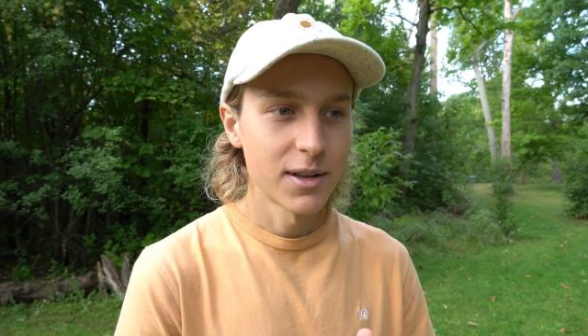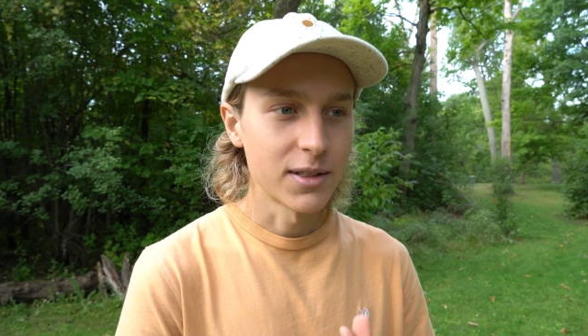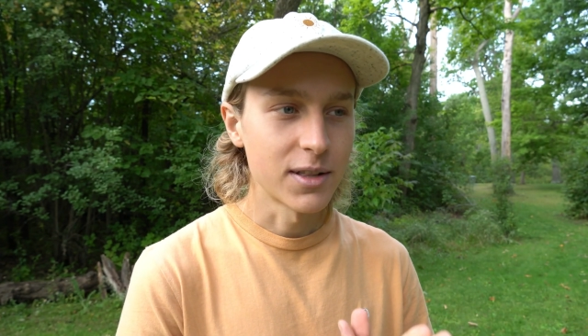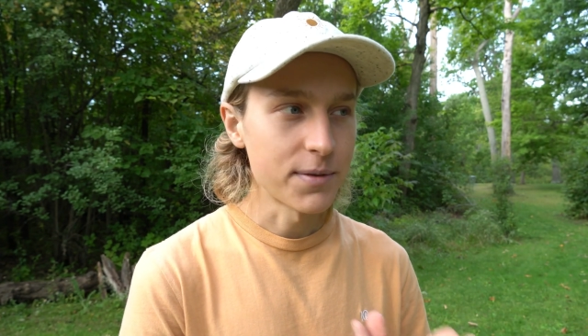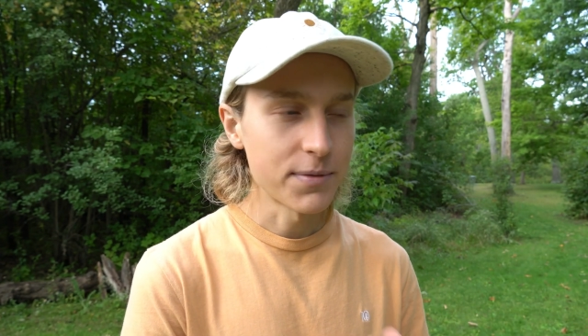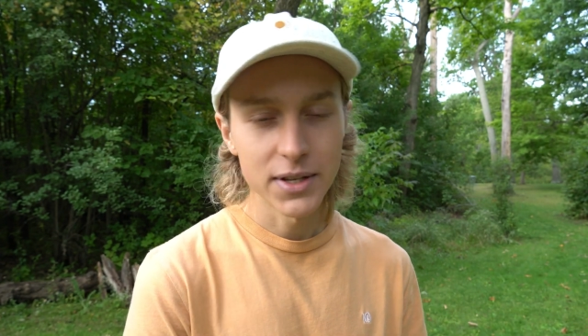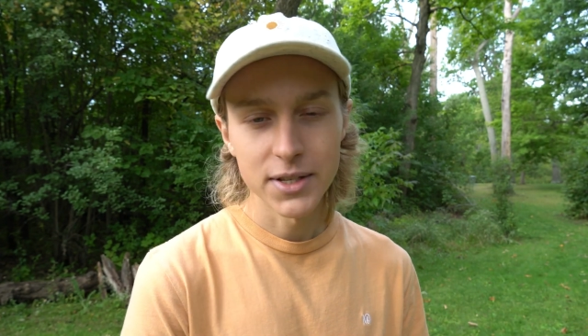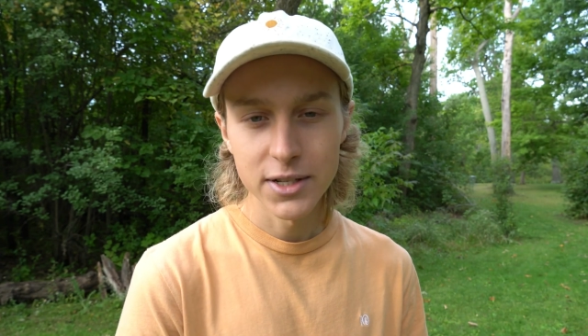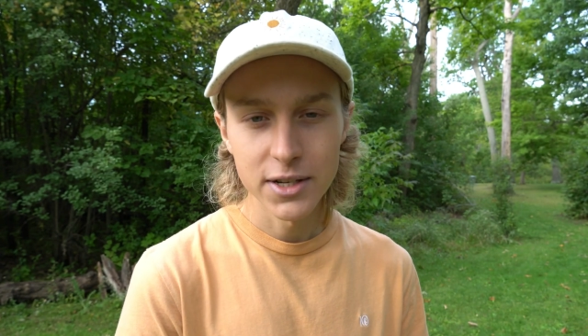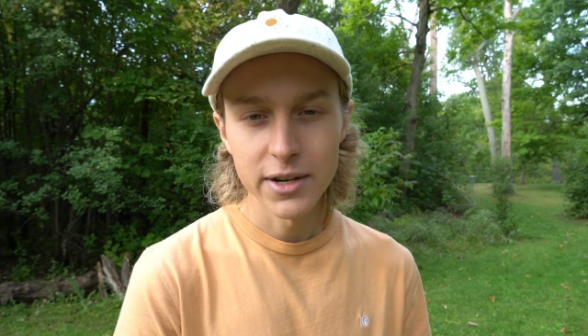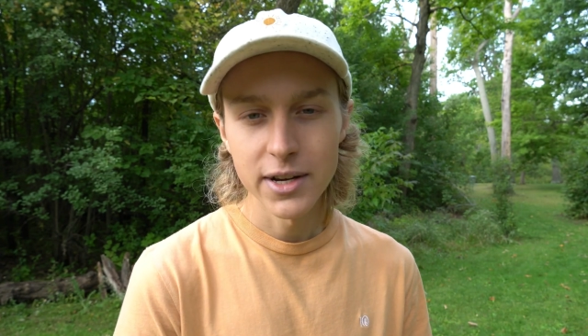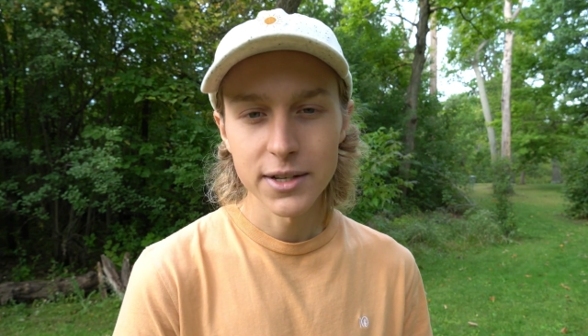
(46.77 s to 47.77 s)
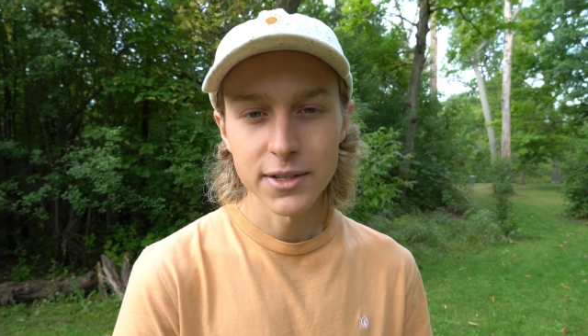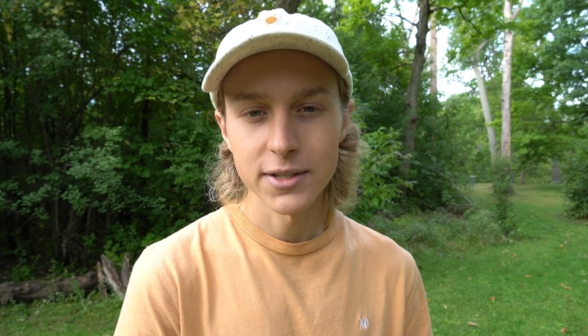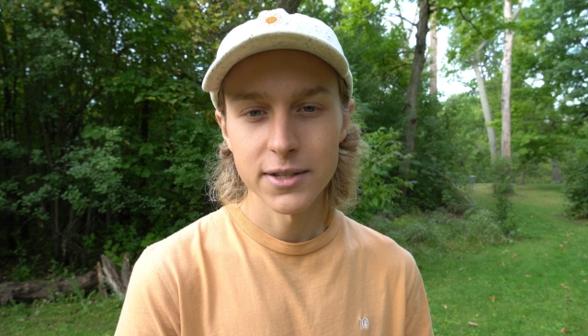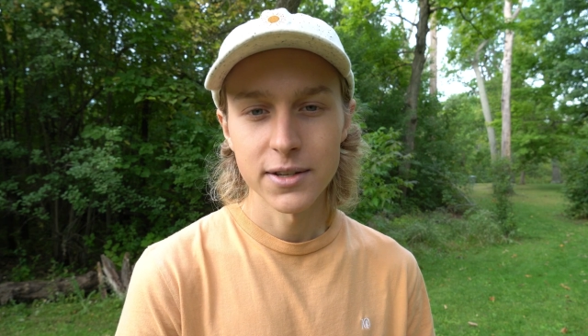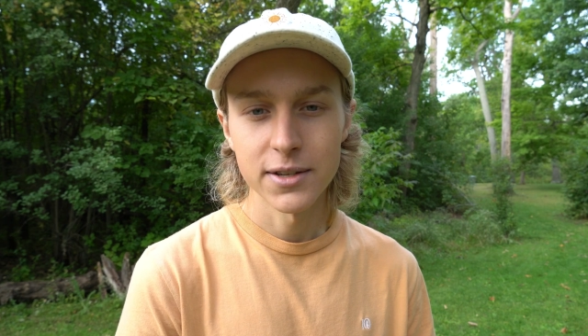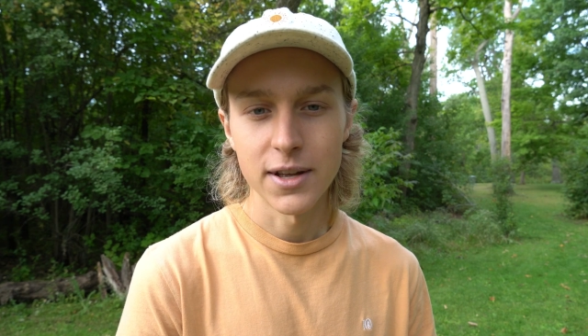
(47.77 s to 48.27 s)
life gets
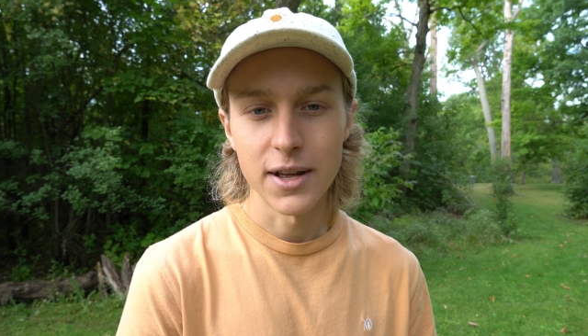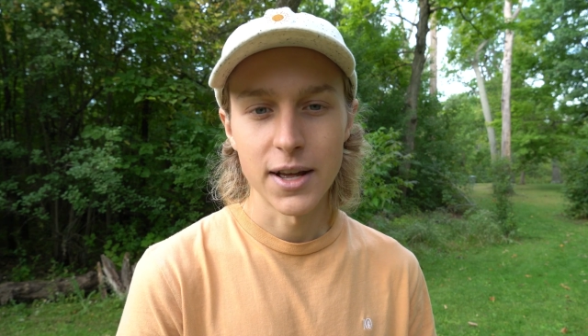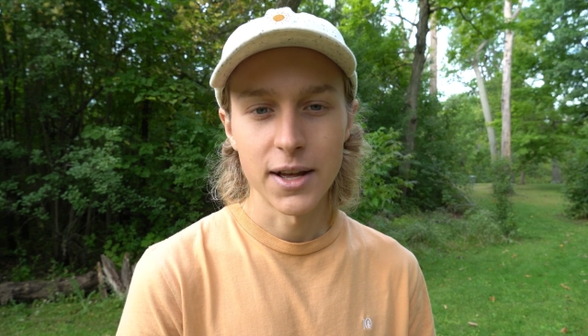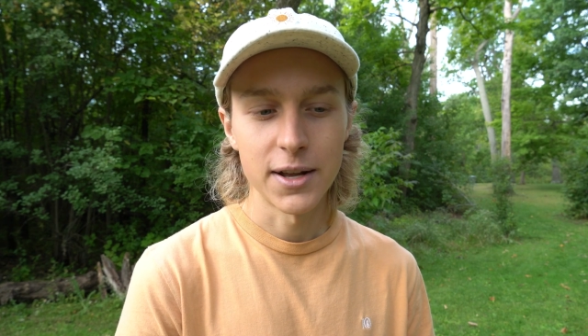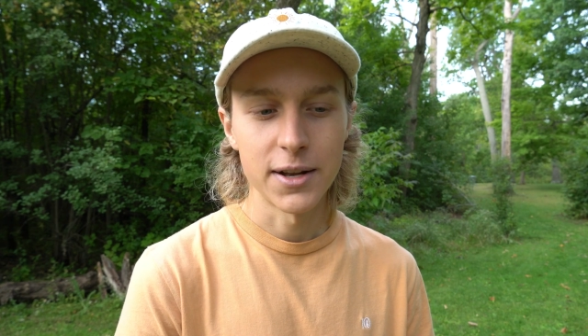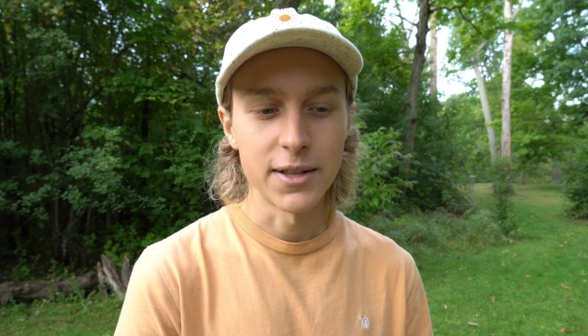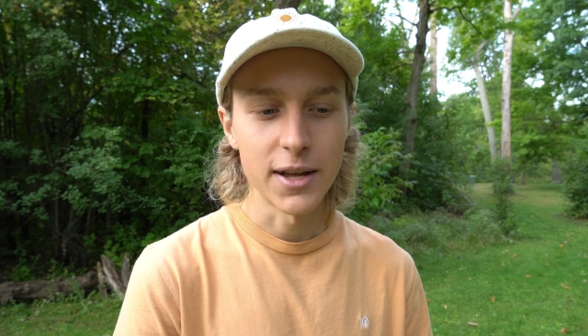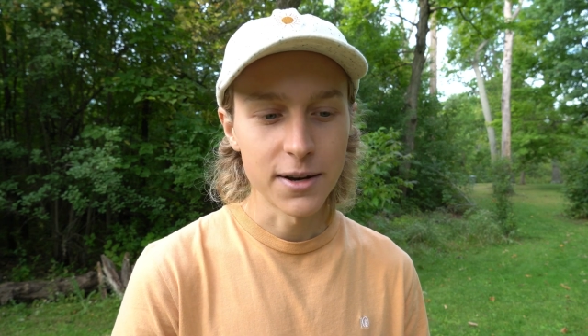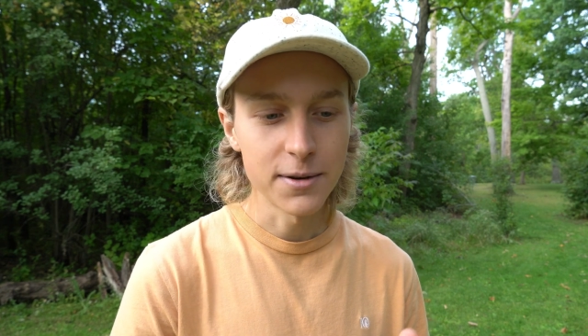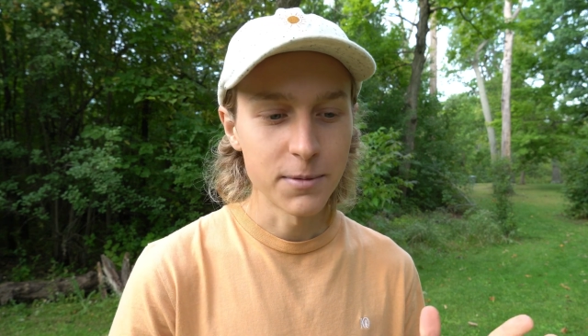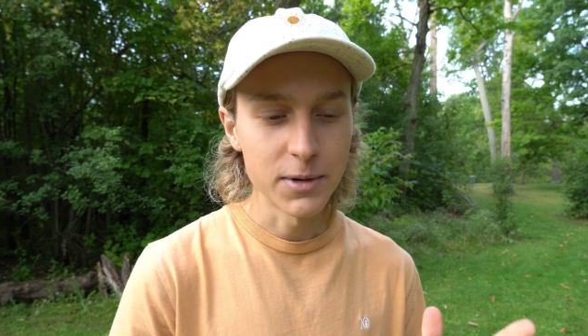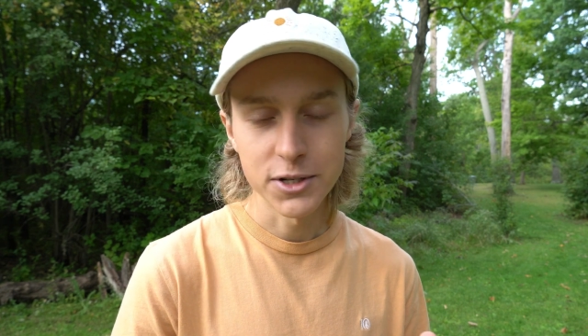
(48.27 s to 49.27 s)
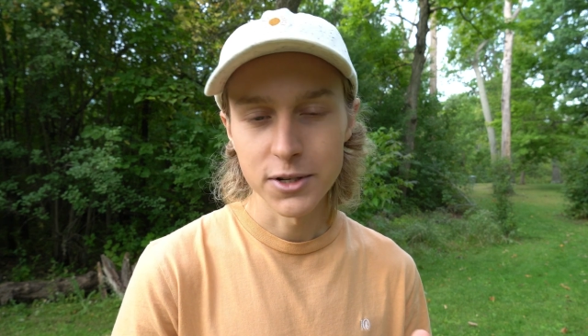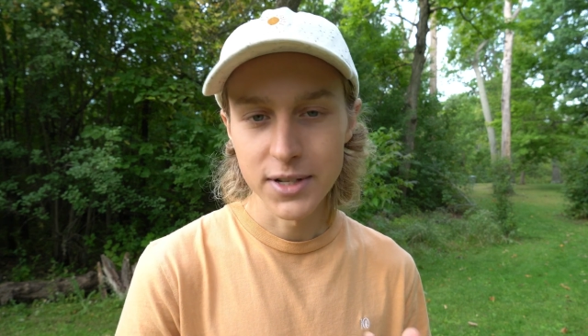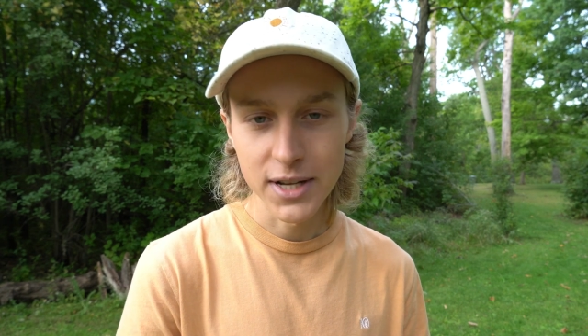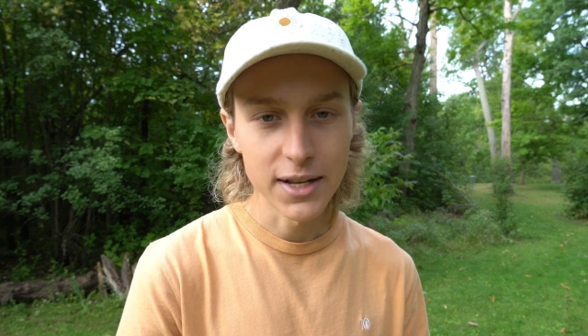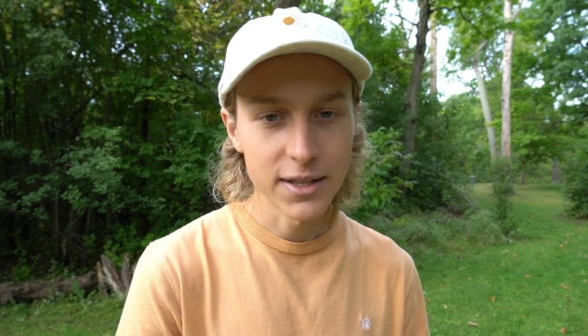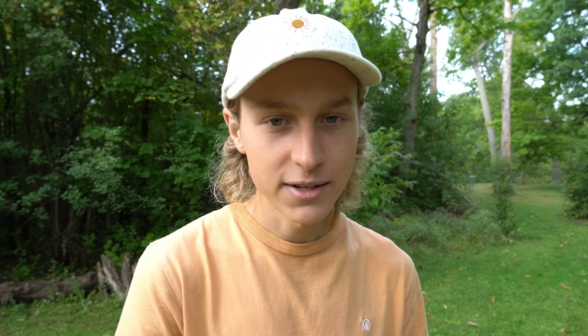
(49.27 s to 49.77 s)
serious, and then we should
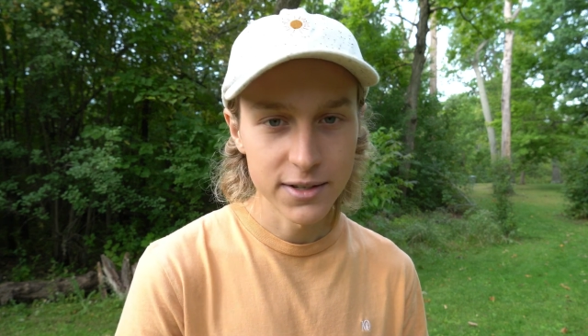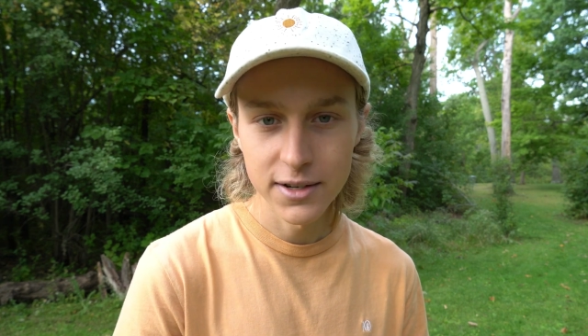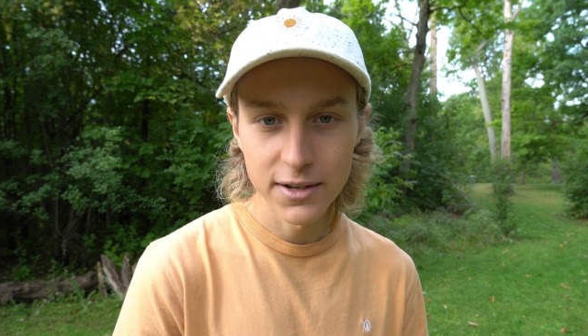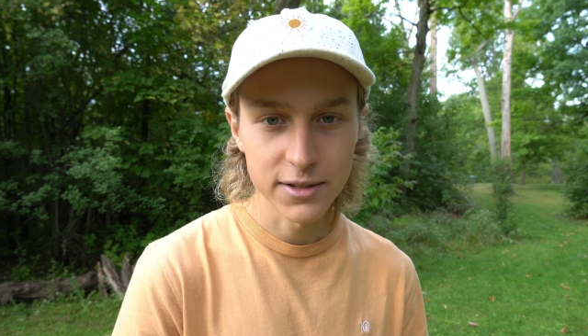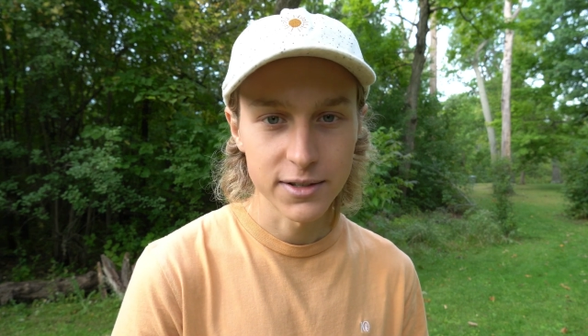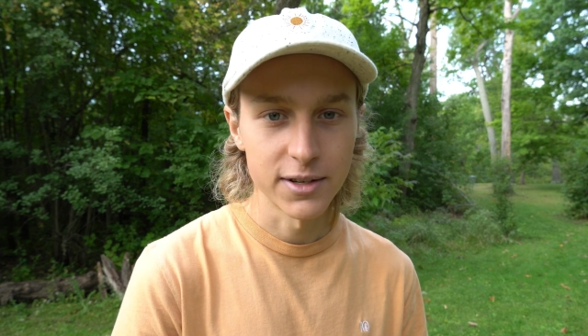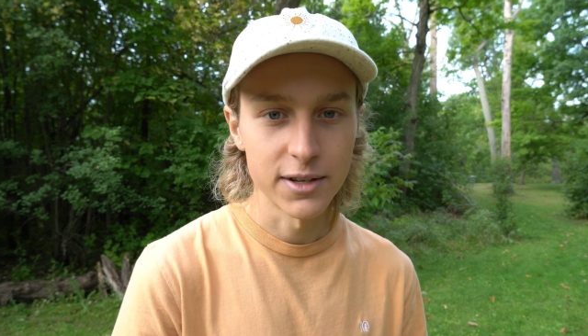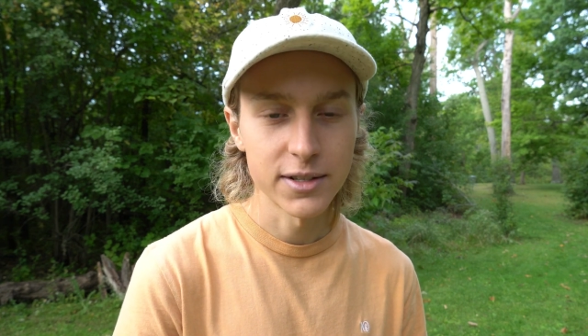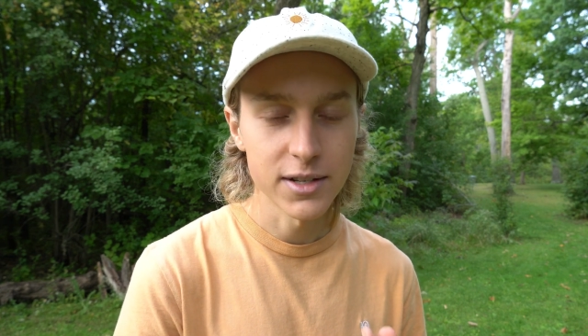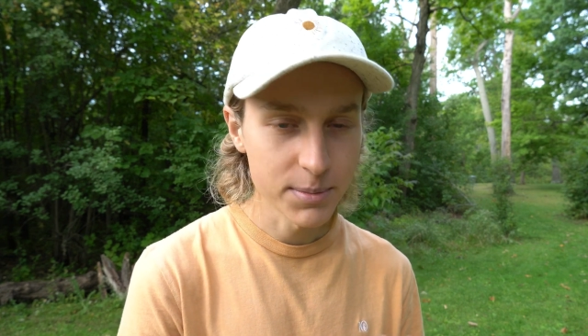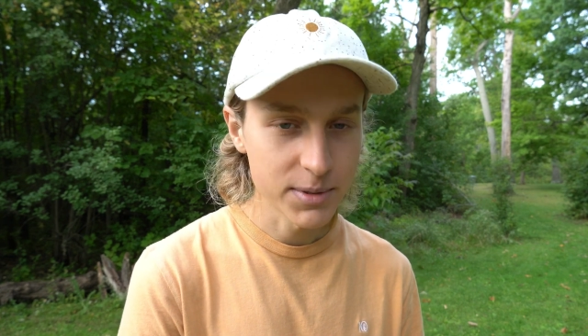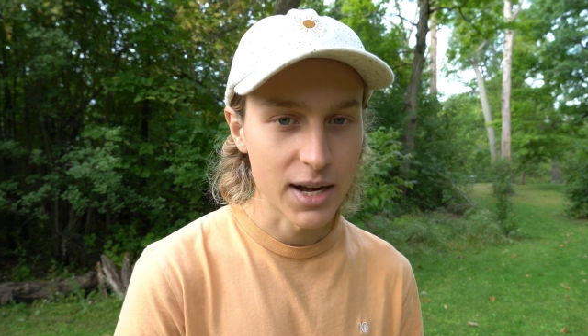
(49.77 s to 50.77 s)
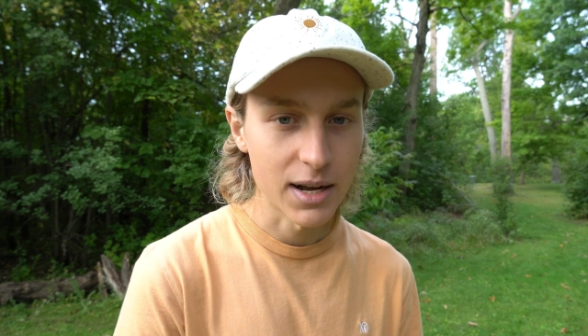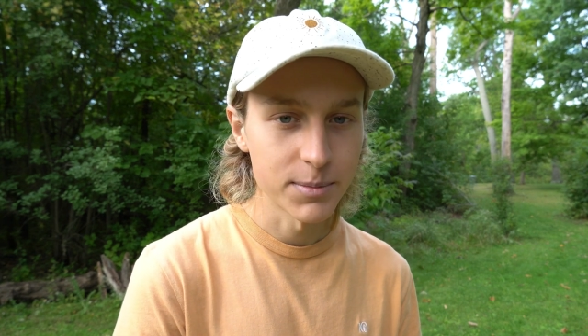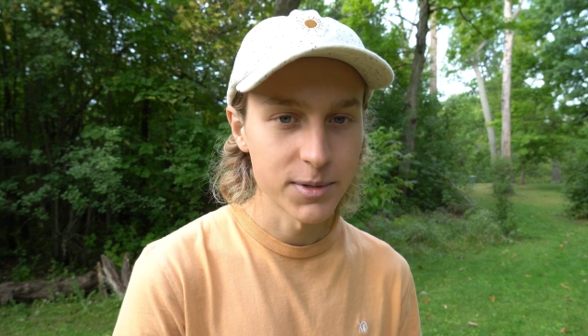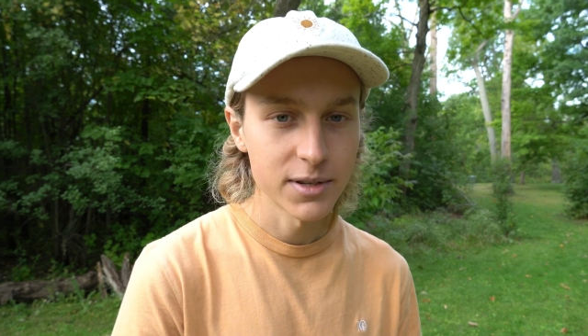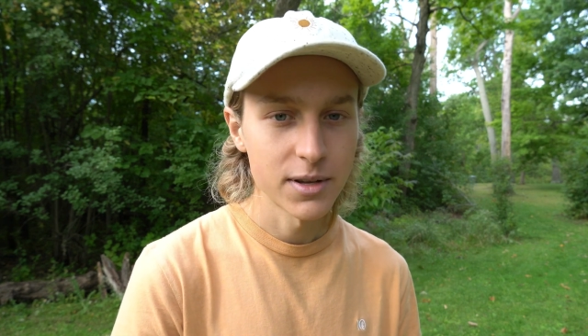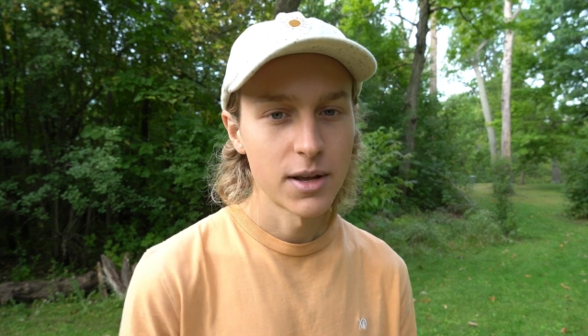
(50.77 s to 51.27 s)
take things seriously
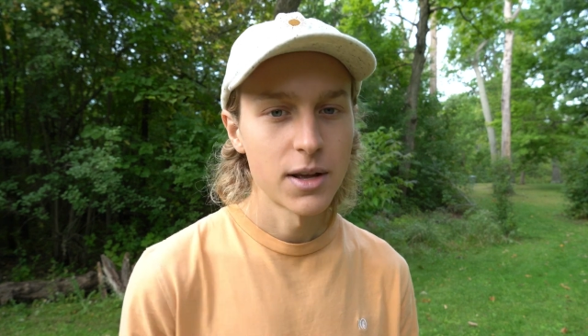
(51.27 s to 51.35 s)
sometimes.